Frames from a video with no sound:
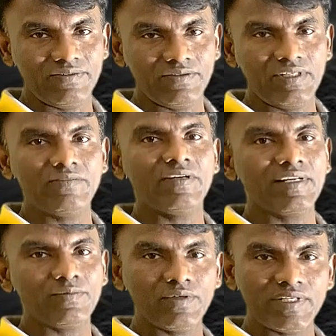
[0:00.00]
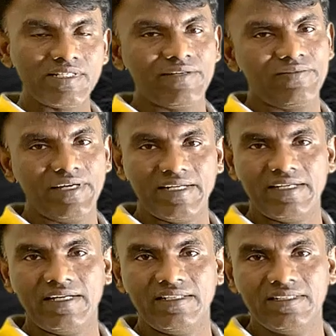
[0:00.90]
Only variable is different,
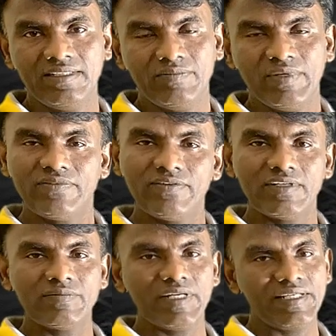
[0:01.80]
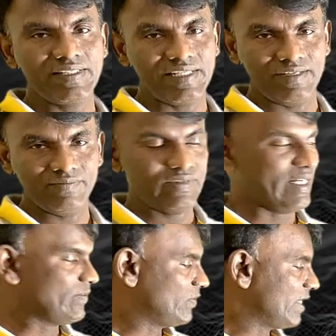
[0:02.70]
but formula is same.
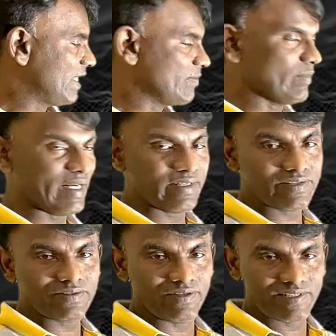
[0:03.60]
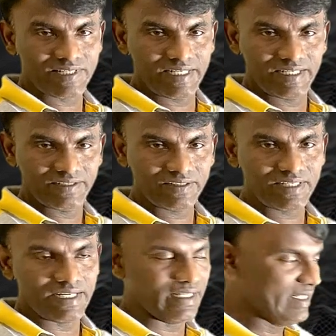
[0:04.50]
Then we get minus cos t.
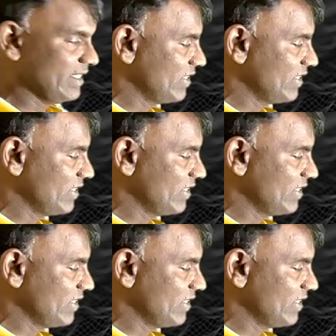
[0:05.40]
Okay.